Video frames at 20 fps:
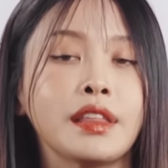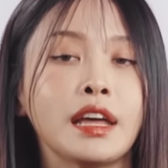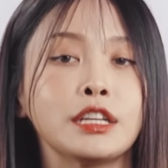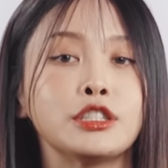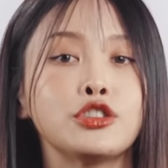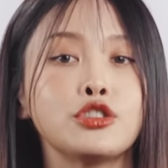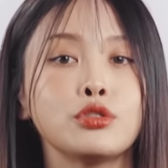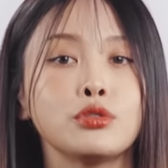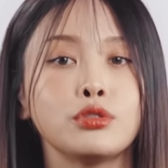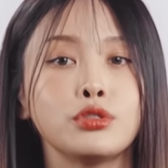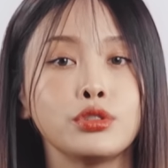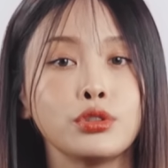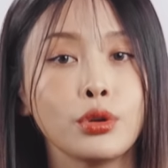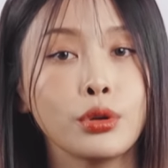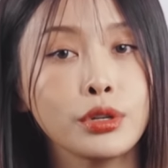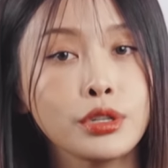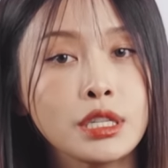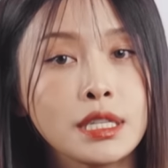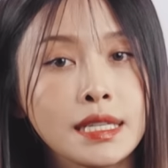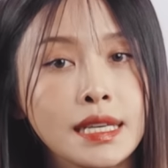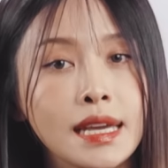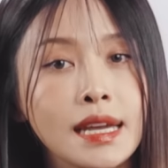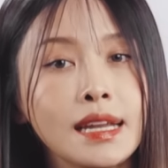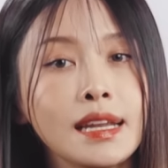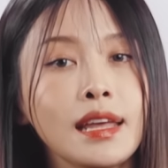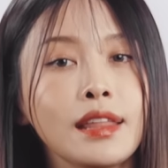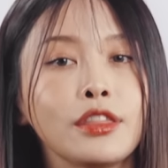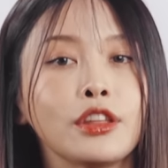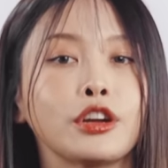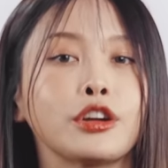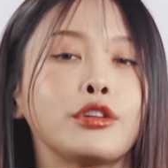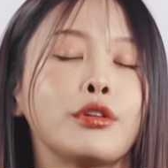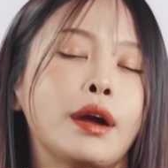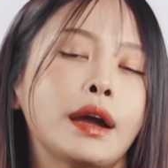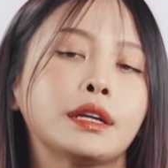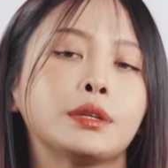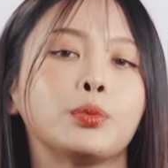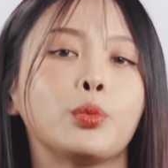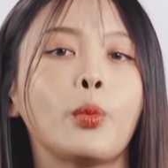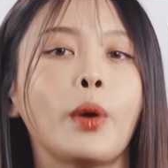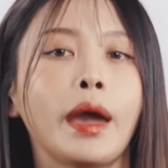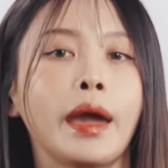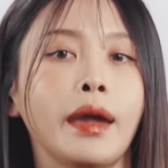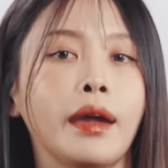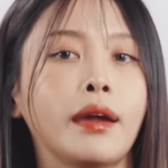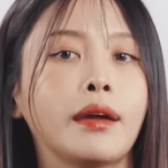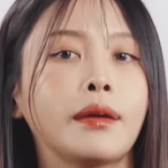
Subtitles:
that suits your skin in the correct way.